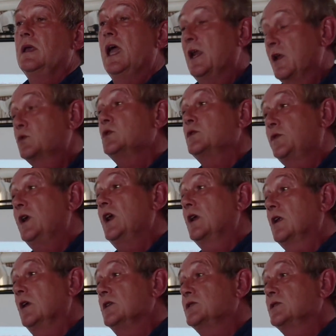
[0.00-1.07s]
and it was very
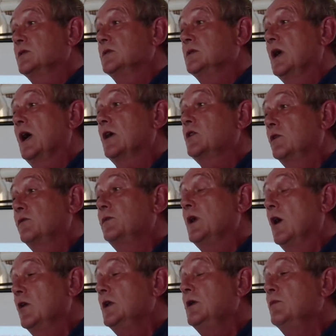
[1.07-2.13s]
close. I could
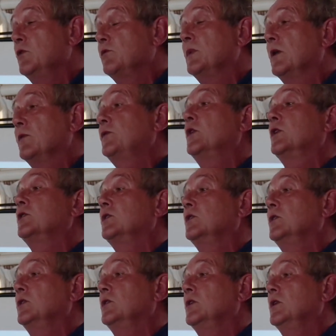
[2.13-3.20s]
only move my foot
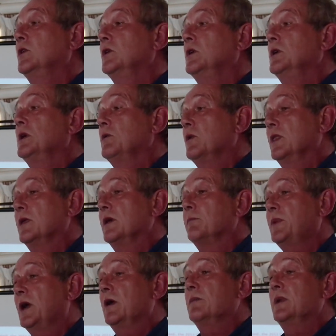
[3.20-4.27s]
when the
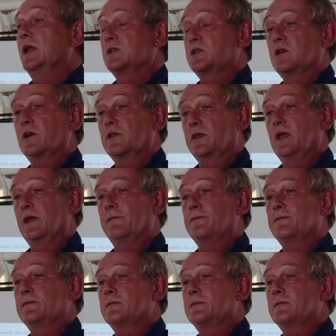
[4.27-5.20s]
paramedics got there.